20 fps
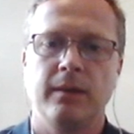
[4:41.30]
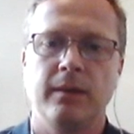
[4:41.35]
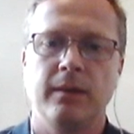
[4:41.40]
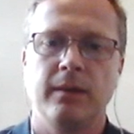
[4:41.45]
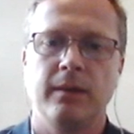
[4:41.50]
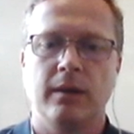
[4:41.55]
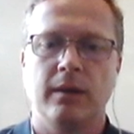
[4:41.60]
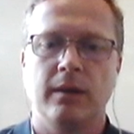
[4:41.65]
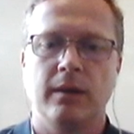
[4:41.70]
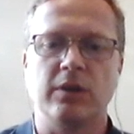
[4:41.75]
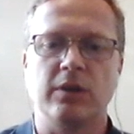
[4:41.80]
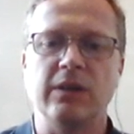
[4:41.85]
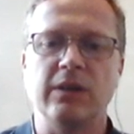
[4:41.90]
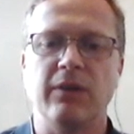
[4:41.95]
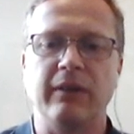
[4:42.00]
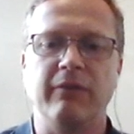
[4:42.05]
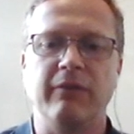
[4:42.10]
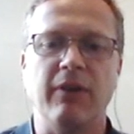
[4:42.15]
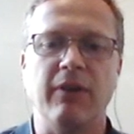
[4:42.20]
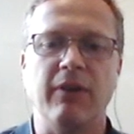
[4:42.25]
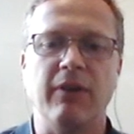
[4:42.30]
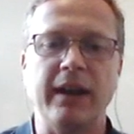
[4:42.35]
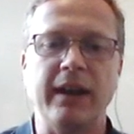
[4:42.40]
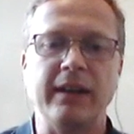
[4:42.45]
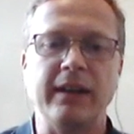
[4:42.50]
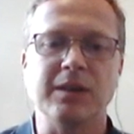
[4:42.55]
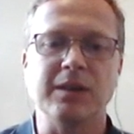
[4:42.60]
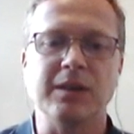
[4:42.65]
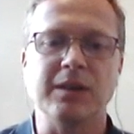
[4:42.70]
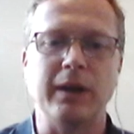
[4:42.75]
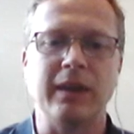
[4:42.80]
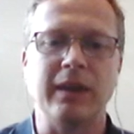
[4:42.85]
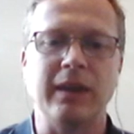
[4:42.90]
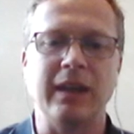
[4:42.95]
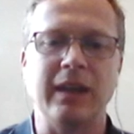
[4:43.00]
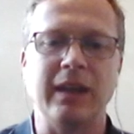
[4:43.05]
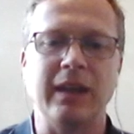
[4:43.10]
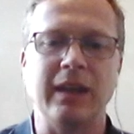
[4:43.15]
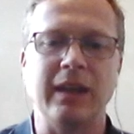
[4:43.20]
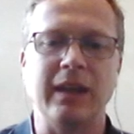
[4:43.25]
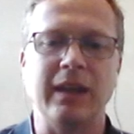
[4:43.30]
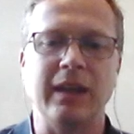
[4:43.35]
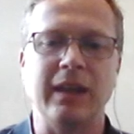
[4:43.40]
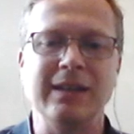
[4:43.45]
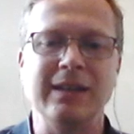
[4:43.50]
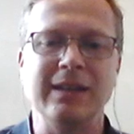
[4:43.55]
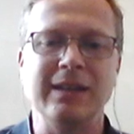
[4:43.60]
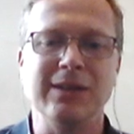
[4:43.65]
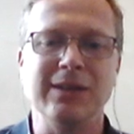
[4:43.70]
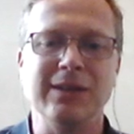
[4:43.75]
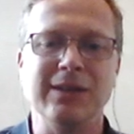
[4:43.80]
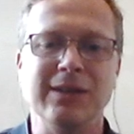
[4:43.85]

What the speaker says: just going to see if I can find somebody that is on the list.